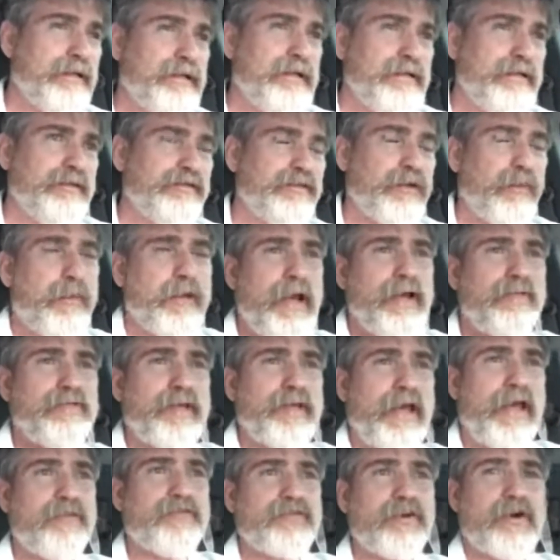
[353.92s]
So we have to
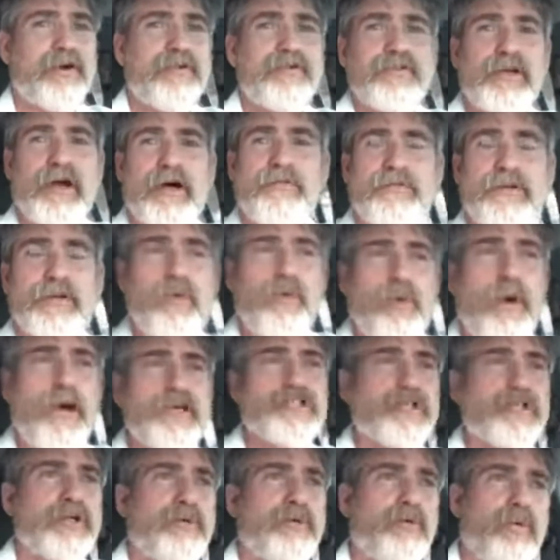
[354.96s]
ask ourselves the
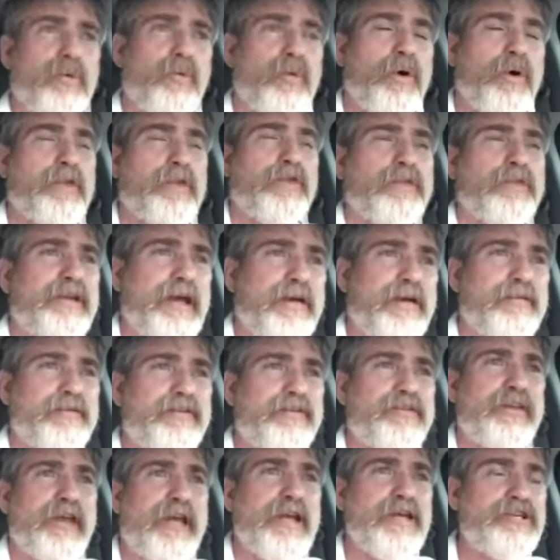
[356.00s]
question, what are the
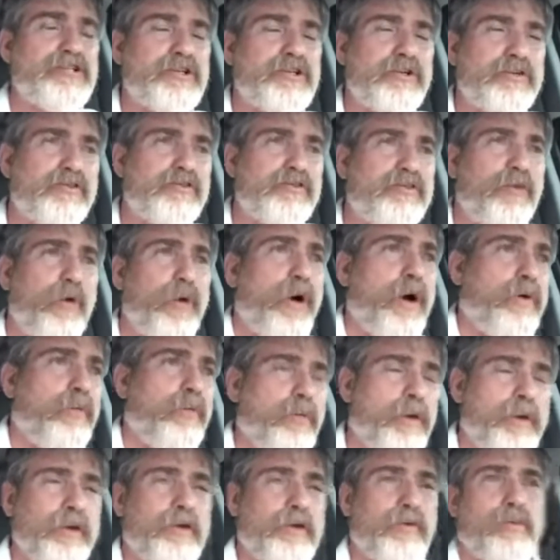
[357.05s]
devastations for?
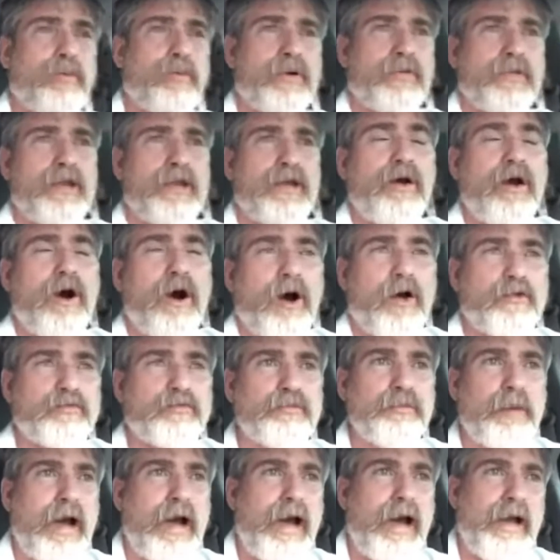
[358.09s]
What are, what are they caused
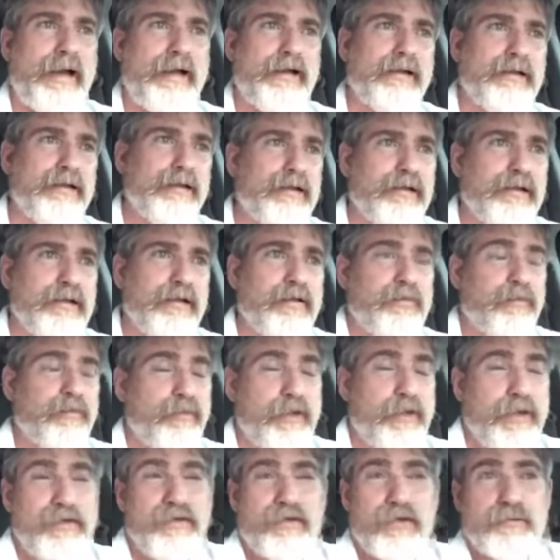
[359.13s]
by?
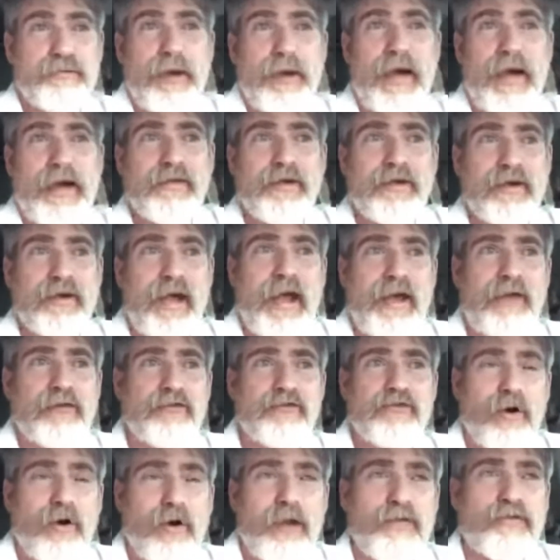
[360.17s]
Is it by the
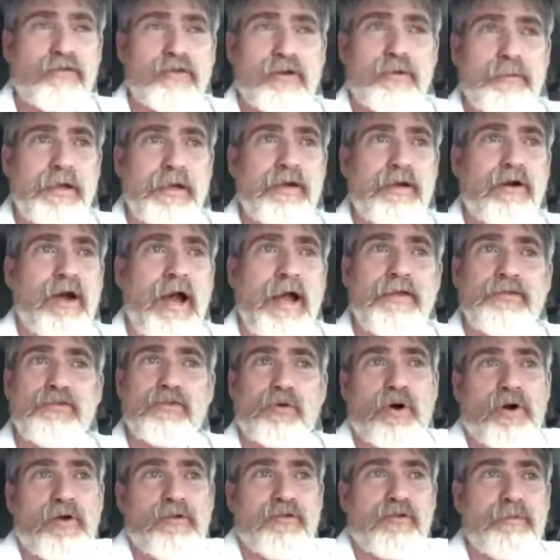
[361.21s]
asteroid or meteorites, or
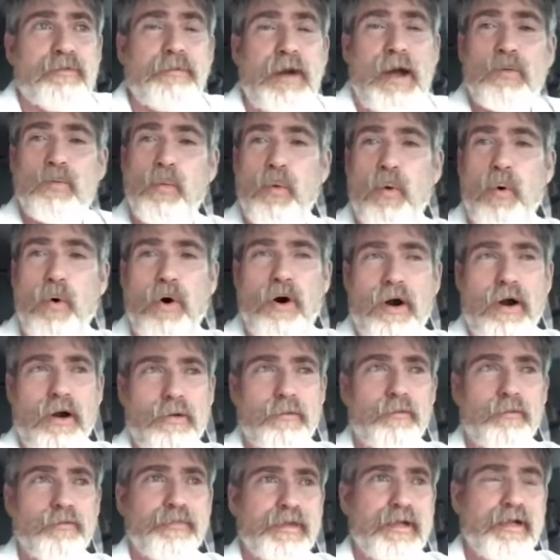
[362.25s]
is it by war?
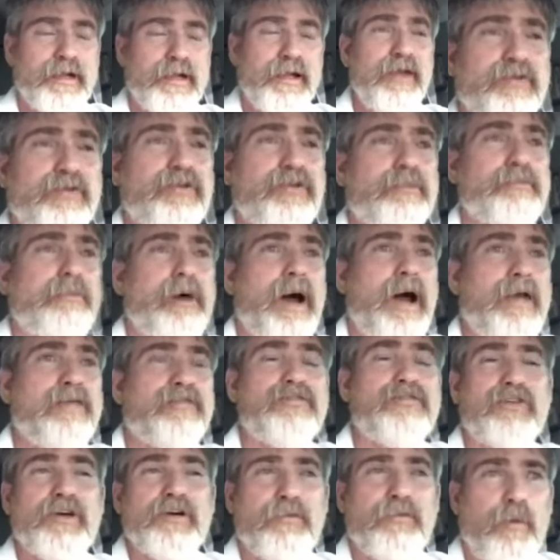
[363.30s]
Is by
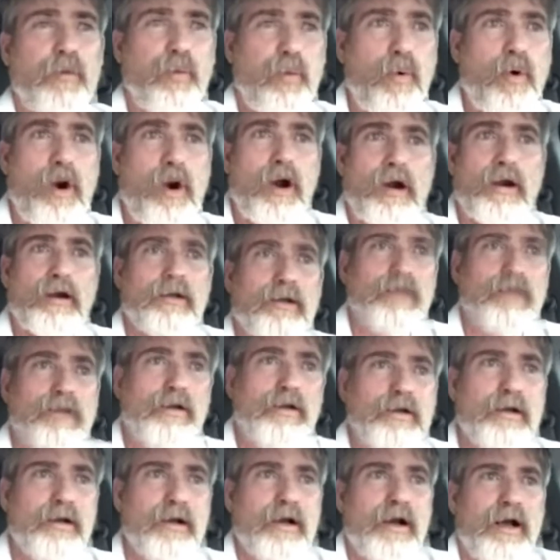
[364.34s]
civil war?
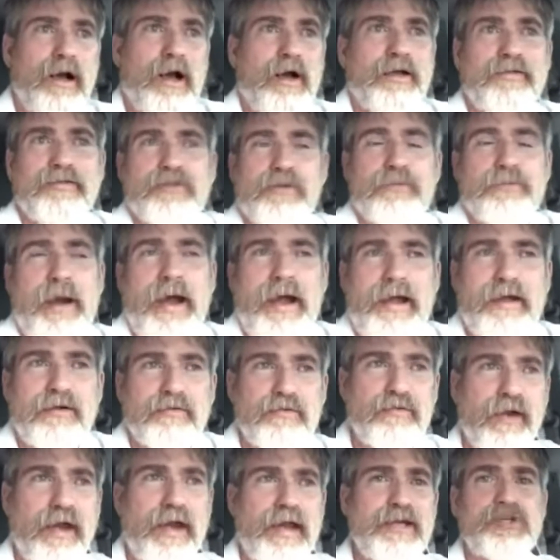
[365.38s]
Uh, is it by
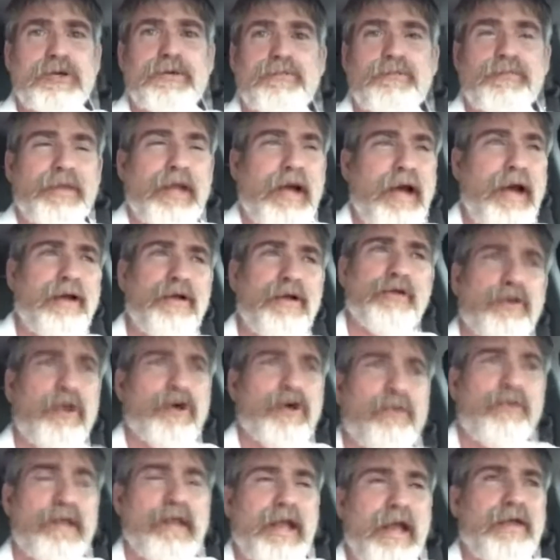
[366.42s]
invasion? I don't know the
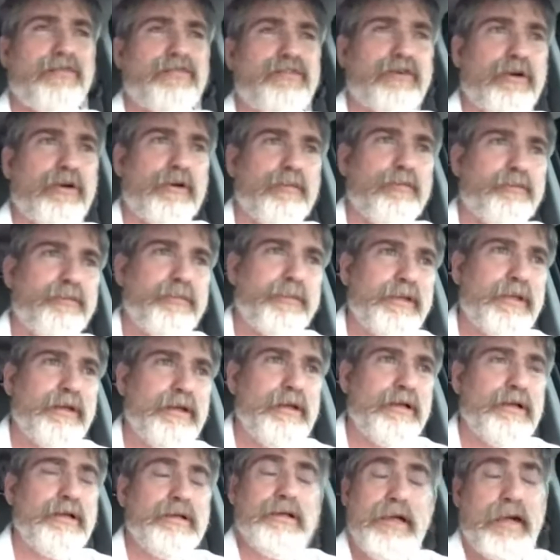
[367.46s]
answer.
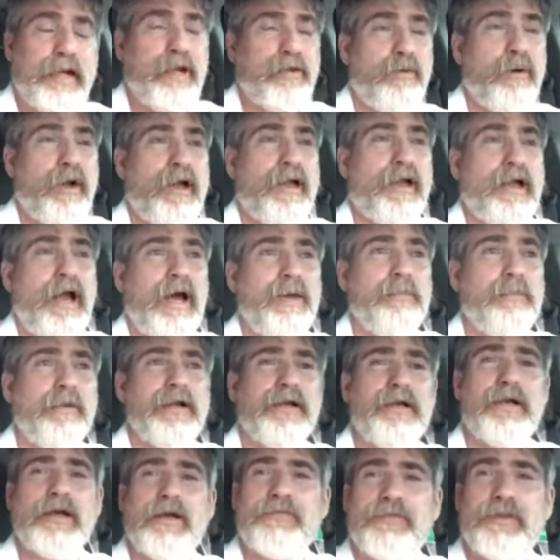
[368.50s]
Anyway, I'm going to
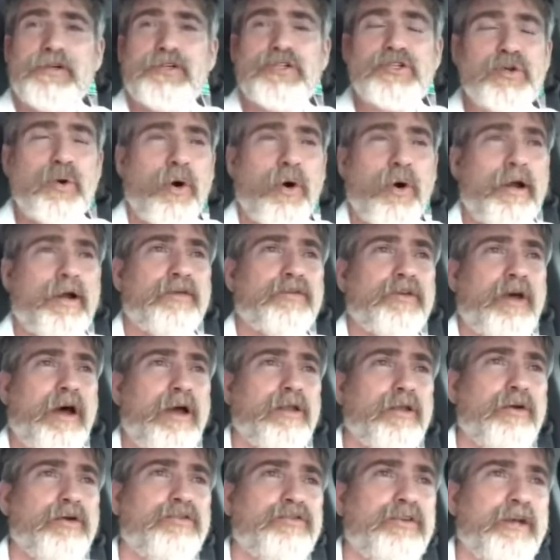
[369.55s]
cut this short because I'll
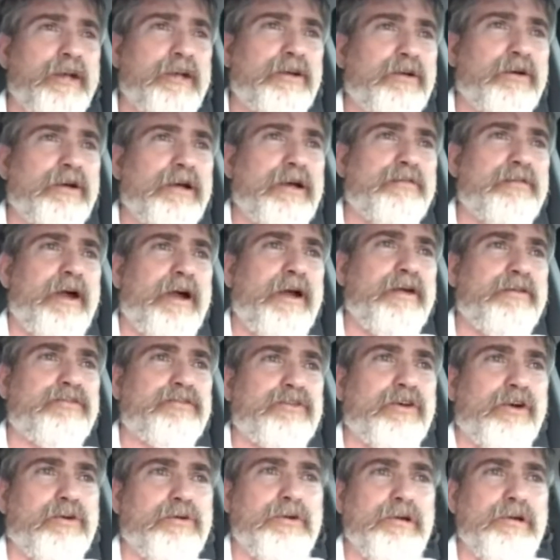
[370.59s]
lose signal here very
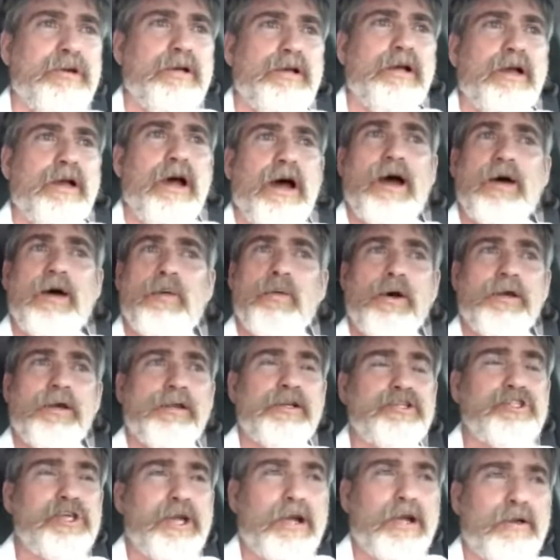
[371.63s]
soon. I wanted to
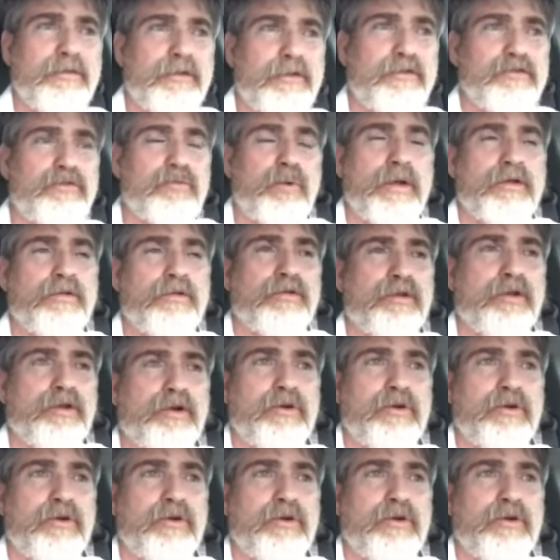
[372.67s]
share this with you.